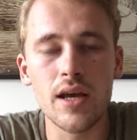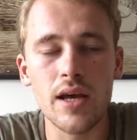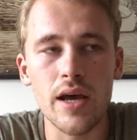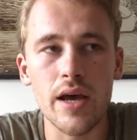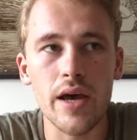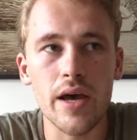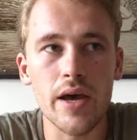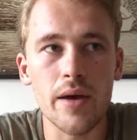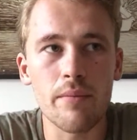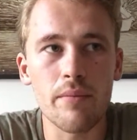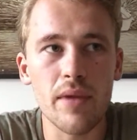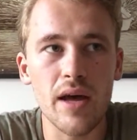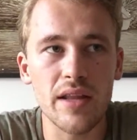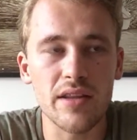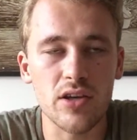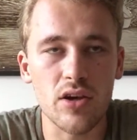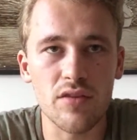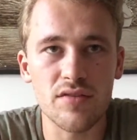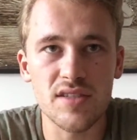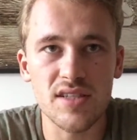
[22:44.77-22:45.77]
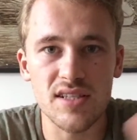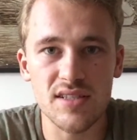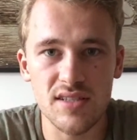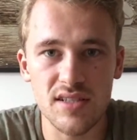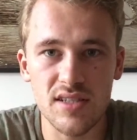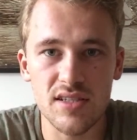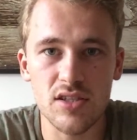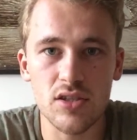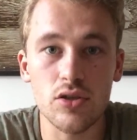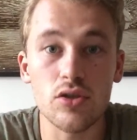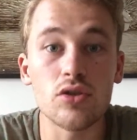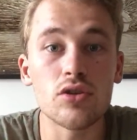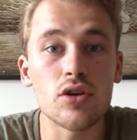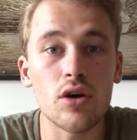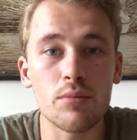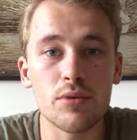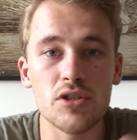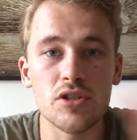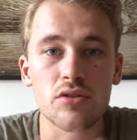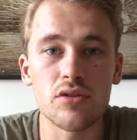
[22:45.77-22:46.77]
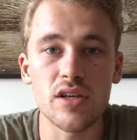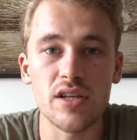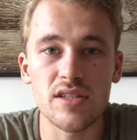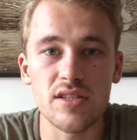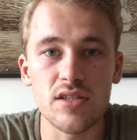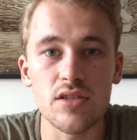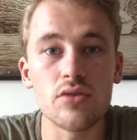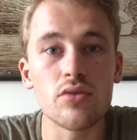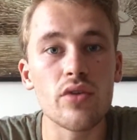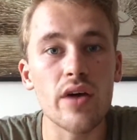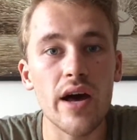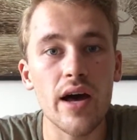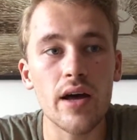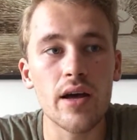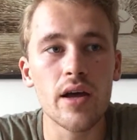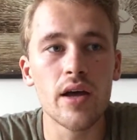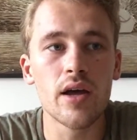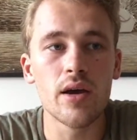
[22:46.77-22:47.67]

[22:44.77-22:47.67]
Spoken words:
and the off season is a good opportunity to do that.